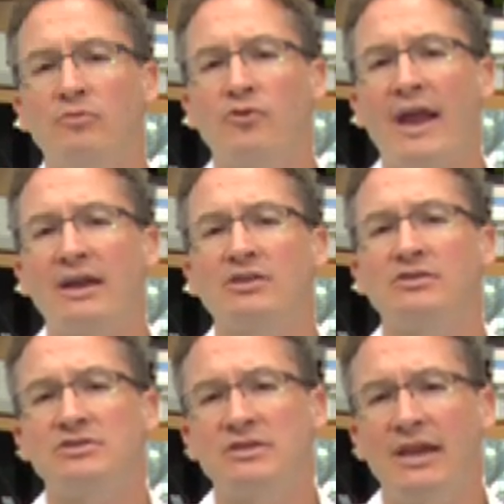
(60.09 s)

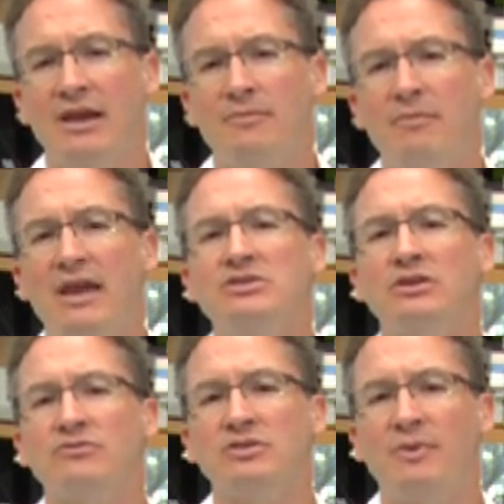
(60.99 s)
miraculously had
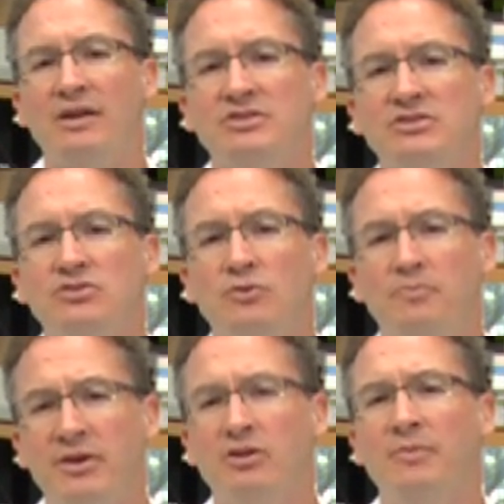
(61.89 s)
amazing responses to a
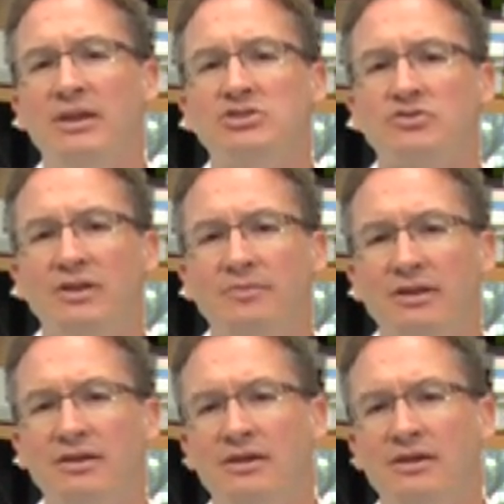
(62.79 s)
pill-based treatment.